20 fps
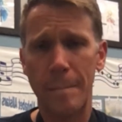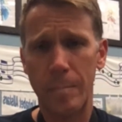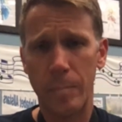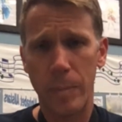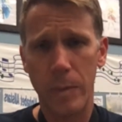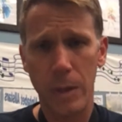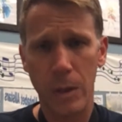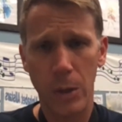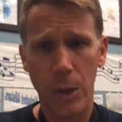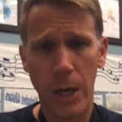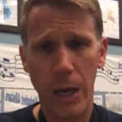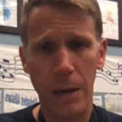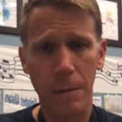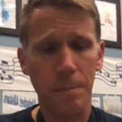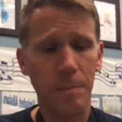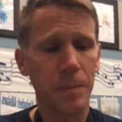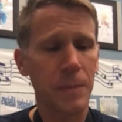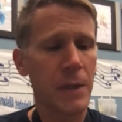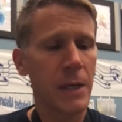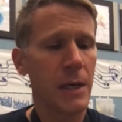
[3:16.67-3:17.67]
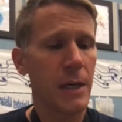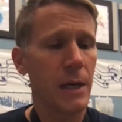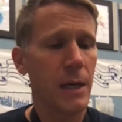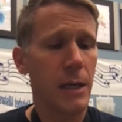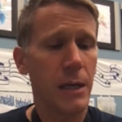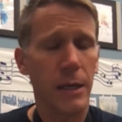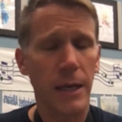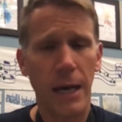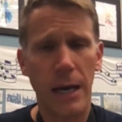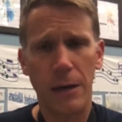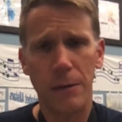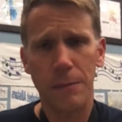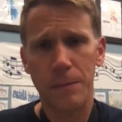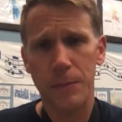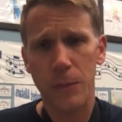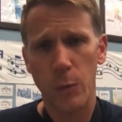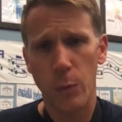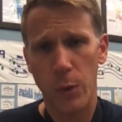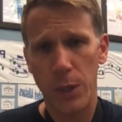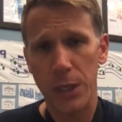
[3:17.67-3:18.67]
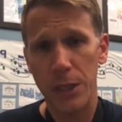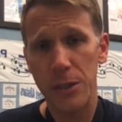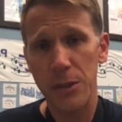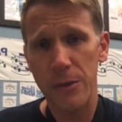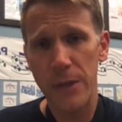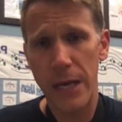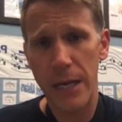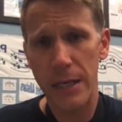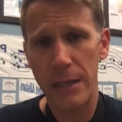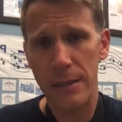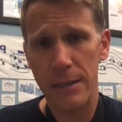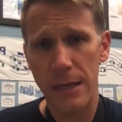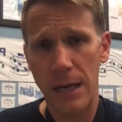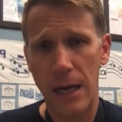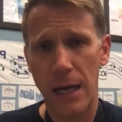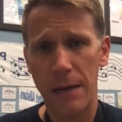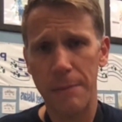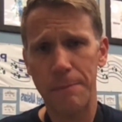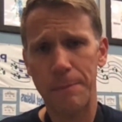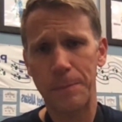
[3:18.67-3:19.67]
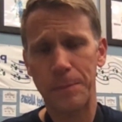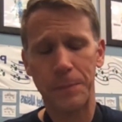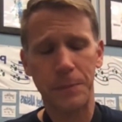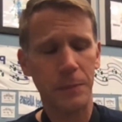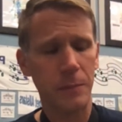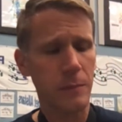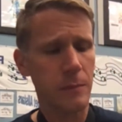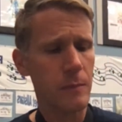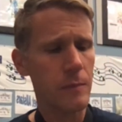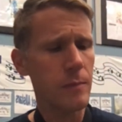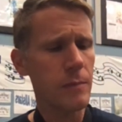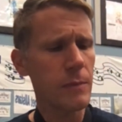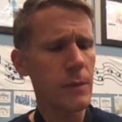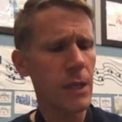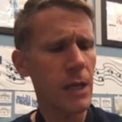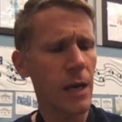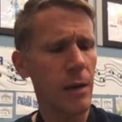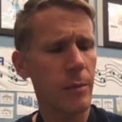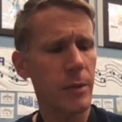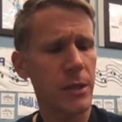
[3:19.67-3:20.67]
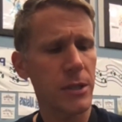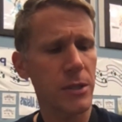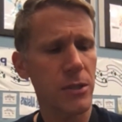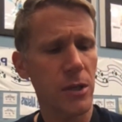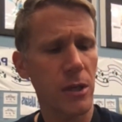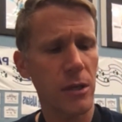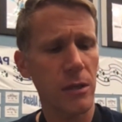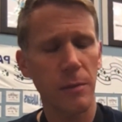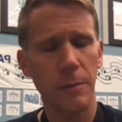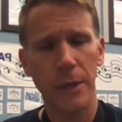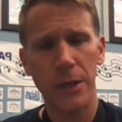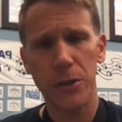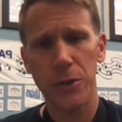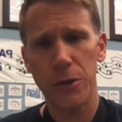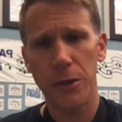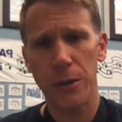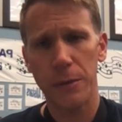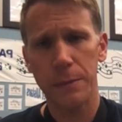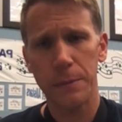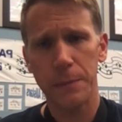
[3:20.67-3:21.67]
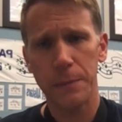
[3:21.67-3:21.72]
Okay, now we're going to do that in time. I'm going to start the metronome.